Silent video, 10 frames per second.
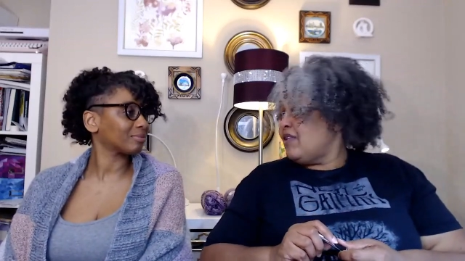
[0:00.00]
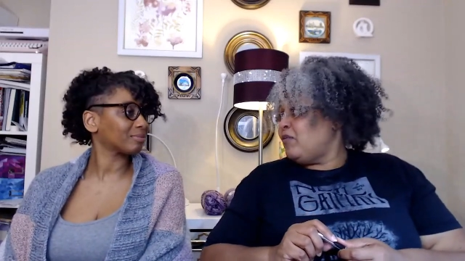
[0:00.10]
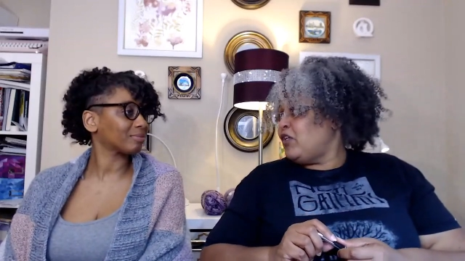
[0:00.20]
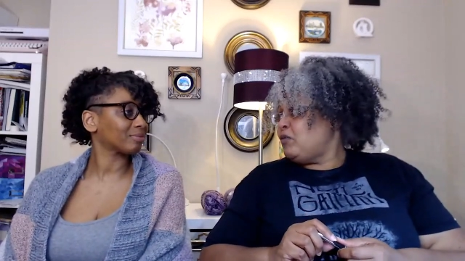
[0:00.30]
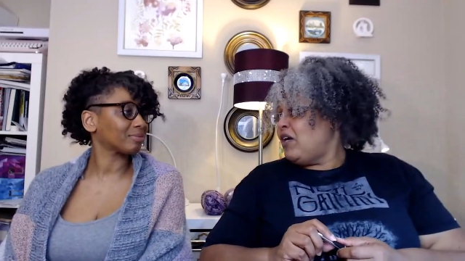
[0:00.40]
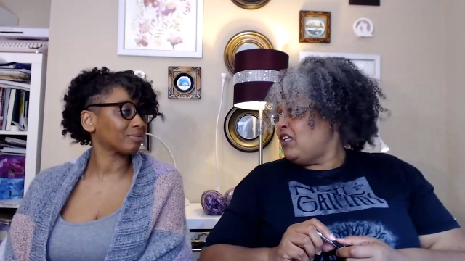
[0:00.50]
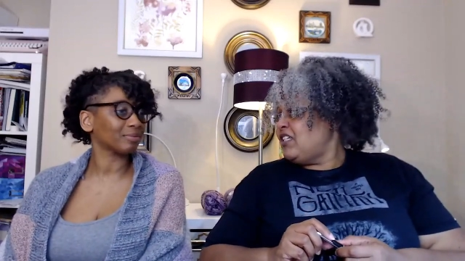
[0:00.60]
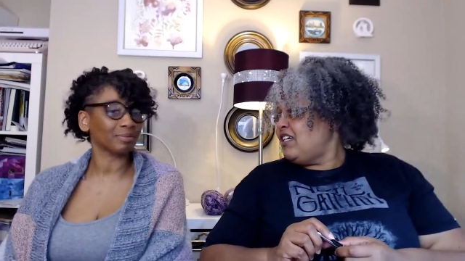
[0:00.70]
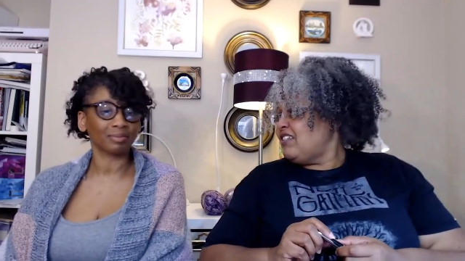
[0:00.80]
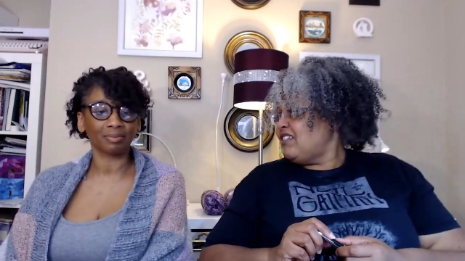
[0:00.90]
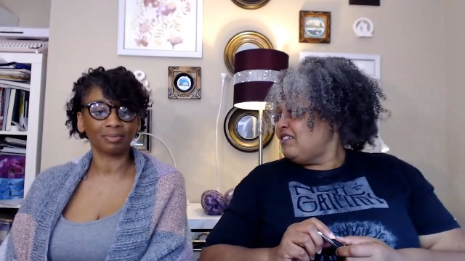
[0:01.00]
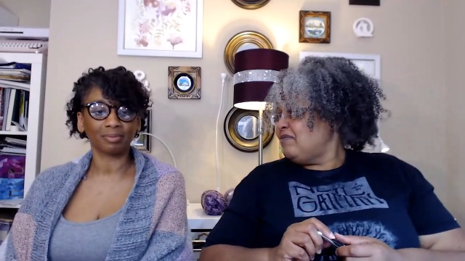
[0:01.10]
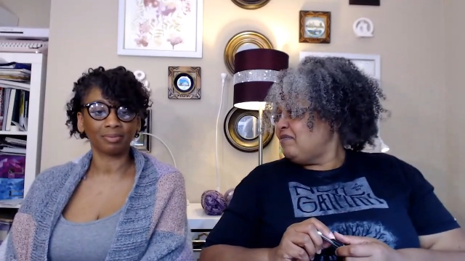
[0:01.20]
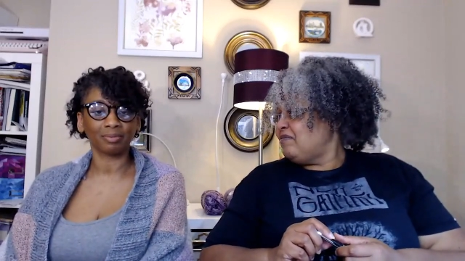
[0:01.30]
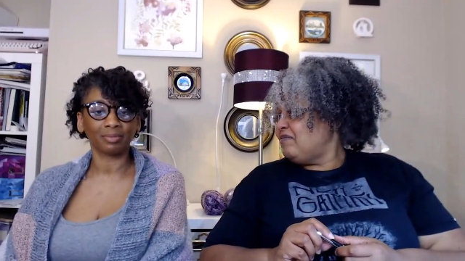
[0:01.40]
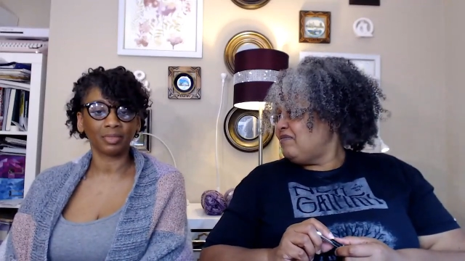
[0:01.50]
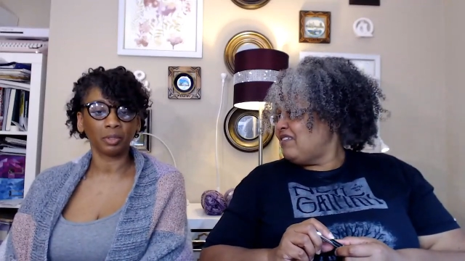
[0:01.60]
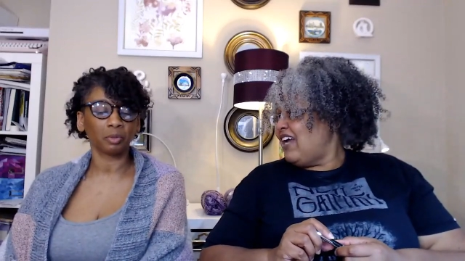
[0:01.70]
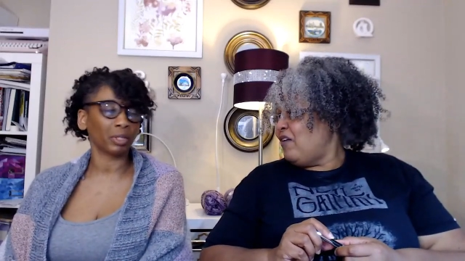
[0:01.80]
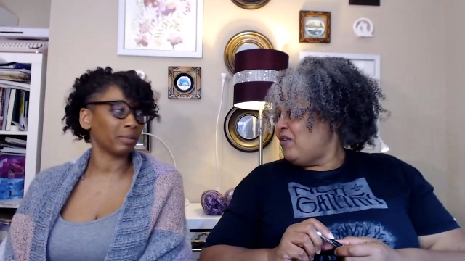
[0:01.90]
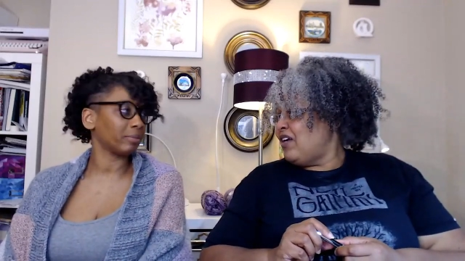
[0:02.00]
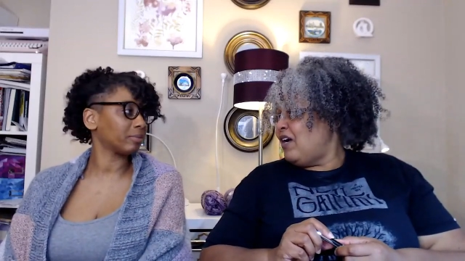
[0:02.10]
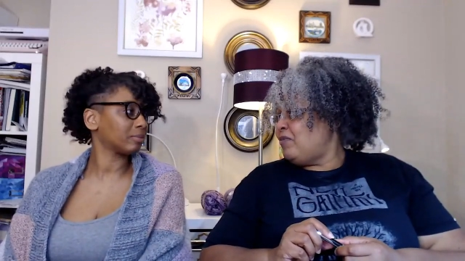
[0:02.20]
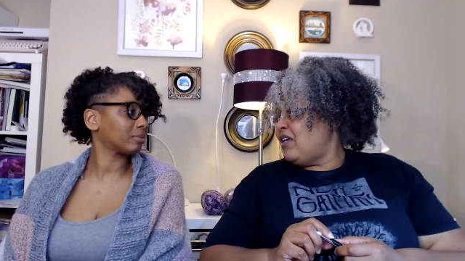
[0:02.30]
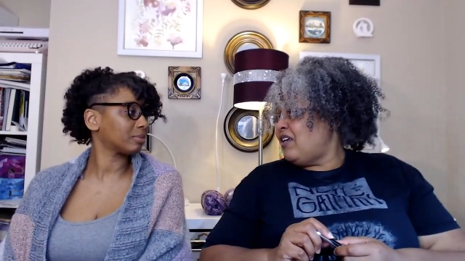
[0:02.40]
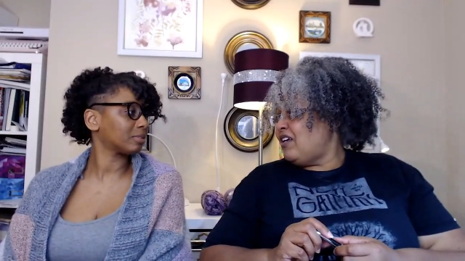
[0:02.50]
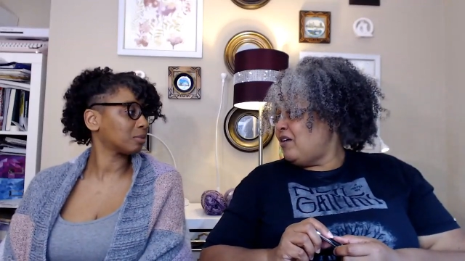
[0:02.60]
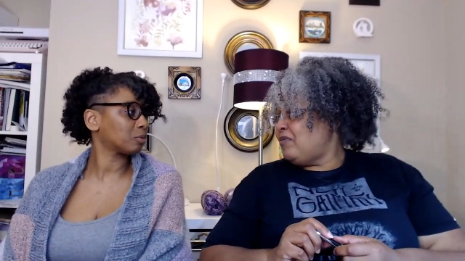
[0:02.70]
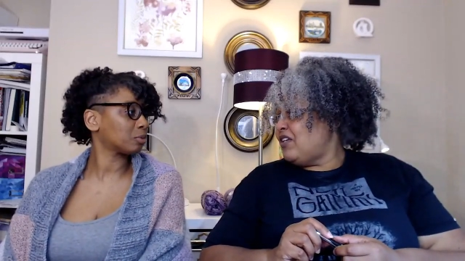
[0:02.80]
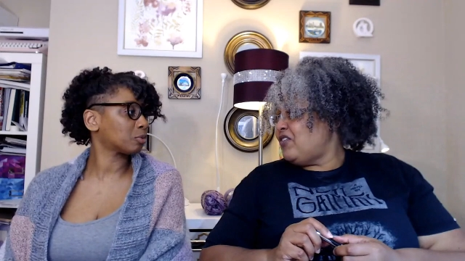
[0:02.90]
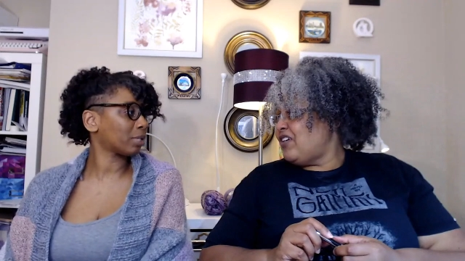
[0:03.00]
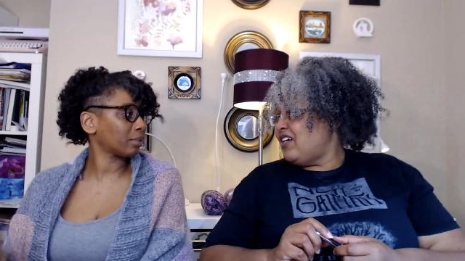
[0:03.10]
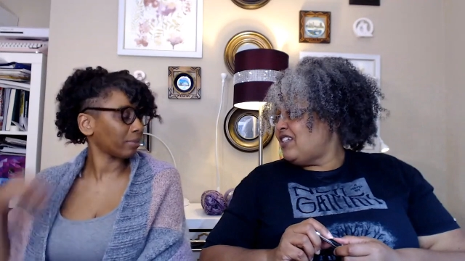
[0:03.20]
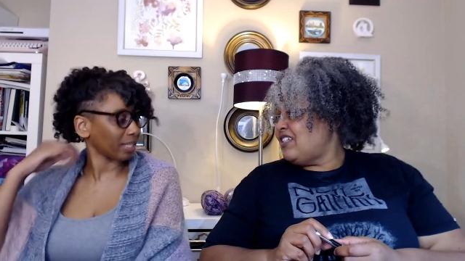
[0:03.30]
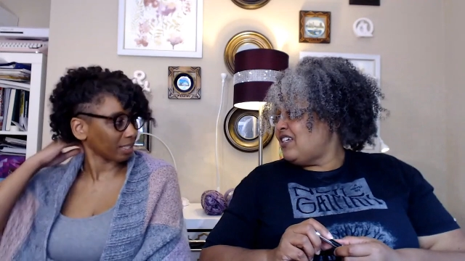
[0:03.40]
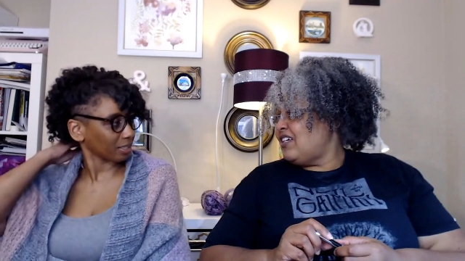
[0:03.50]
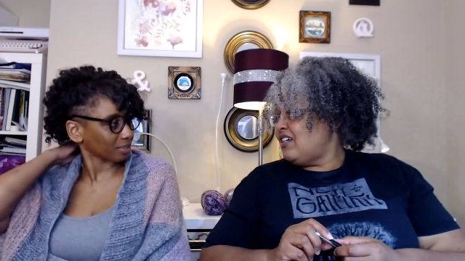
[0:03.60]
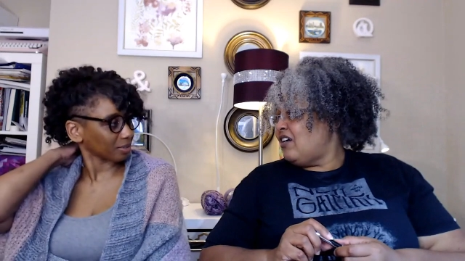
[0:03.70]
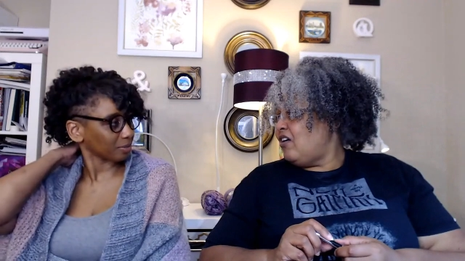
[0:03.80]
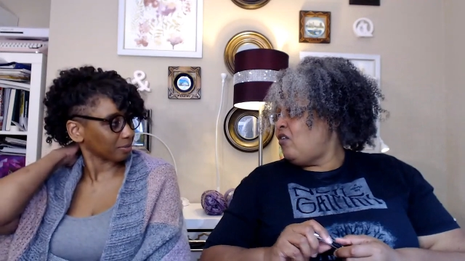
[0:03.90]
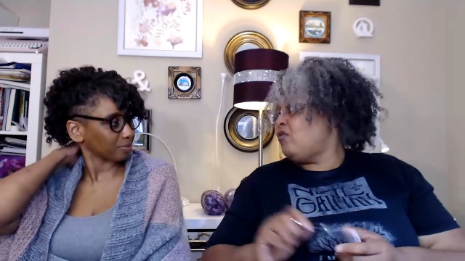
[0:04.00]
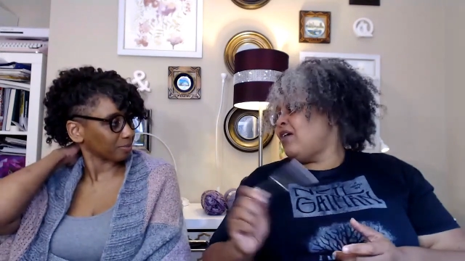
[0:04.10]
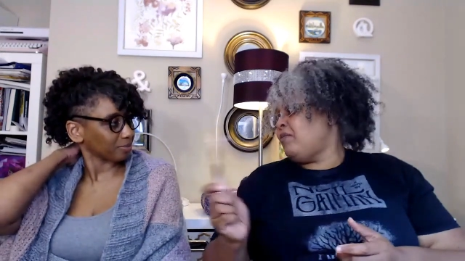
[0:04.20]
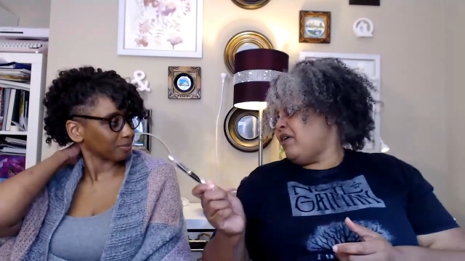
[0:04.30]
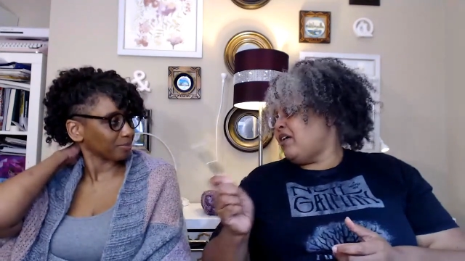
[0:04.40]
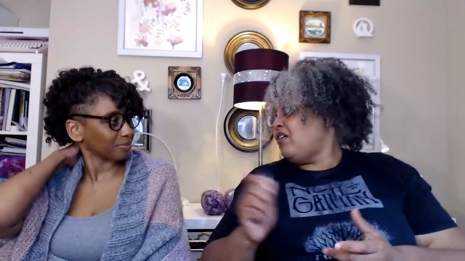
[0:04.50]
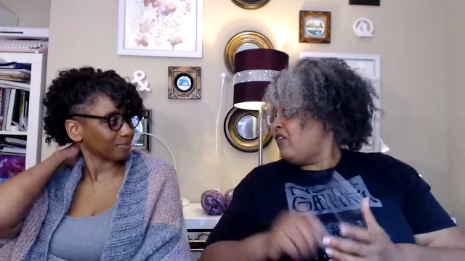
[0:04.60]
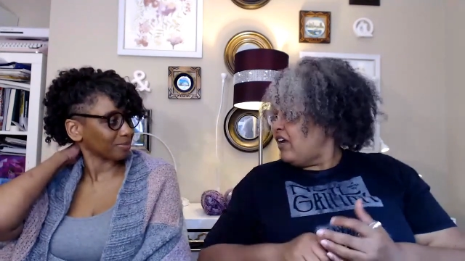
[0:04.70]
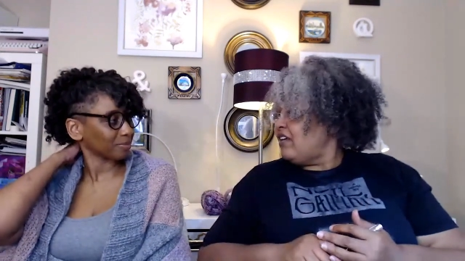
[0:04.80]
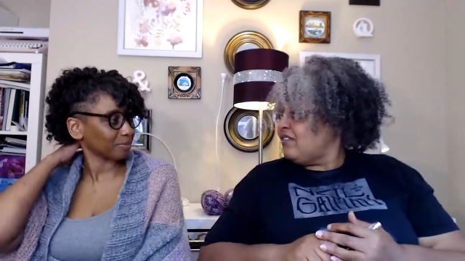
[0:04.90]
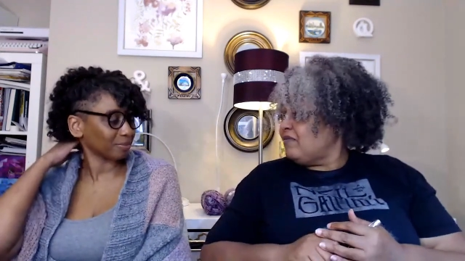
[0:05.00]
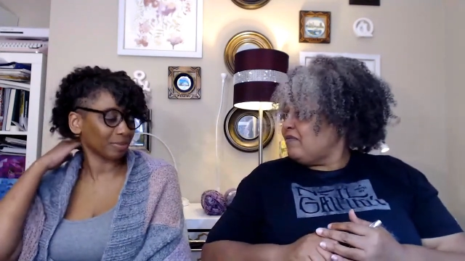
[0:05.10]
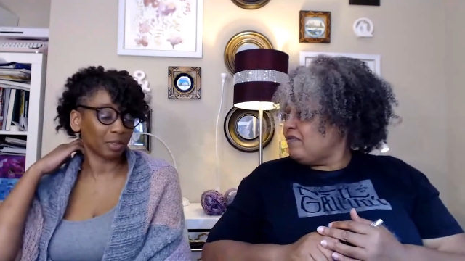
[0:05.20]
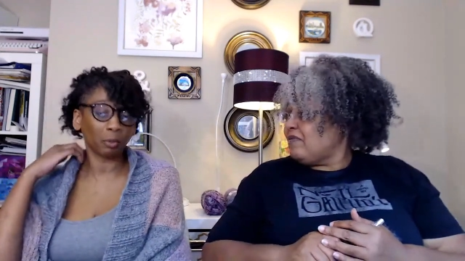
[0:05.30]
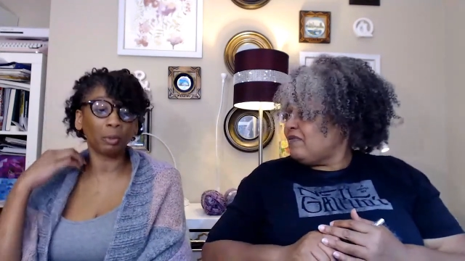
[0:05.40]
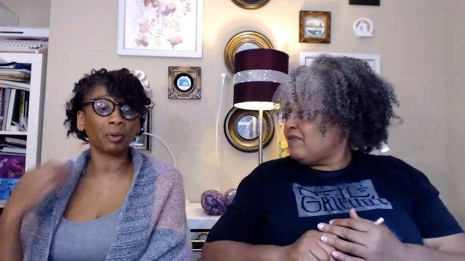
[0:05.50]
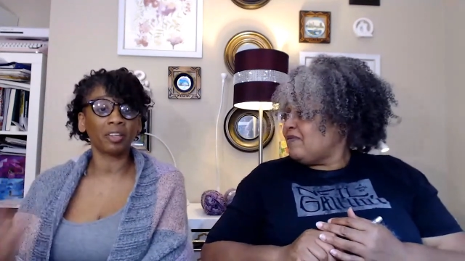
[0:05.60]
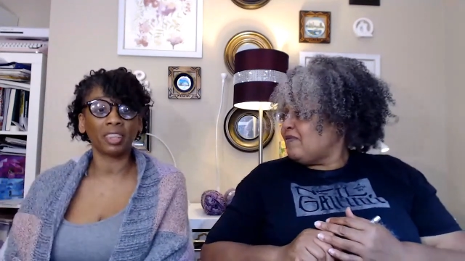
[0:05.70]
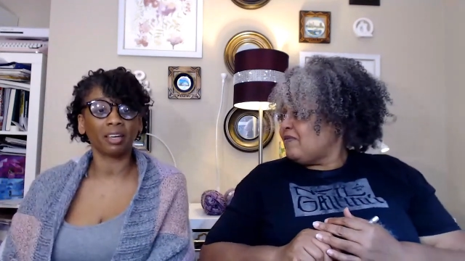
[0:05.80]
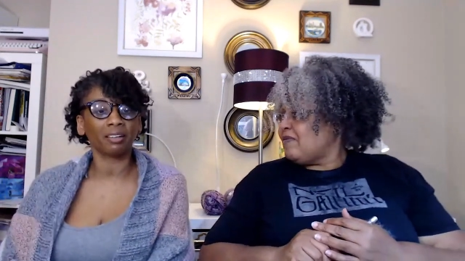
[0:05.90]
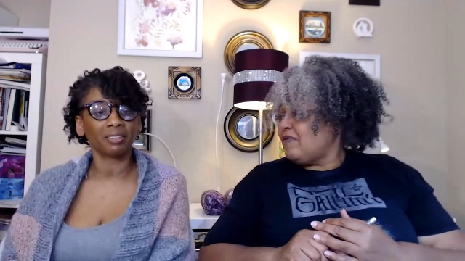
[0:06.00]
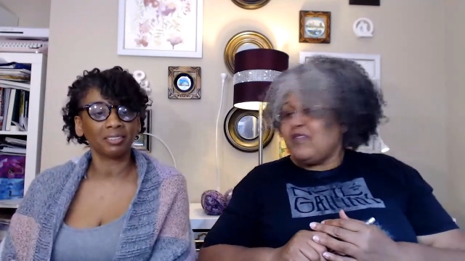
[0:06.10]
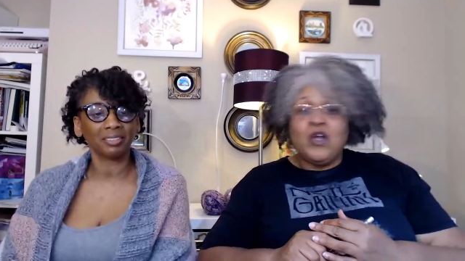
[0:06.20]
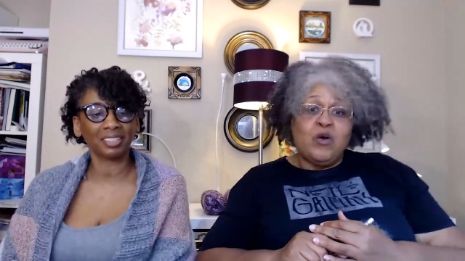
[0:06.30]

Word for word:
Speaker 1: British politics. I want to update update you guys. Rhinebeck. Oh, Rhinebeck. Okay. We weren't there. No,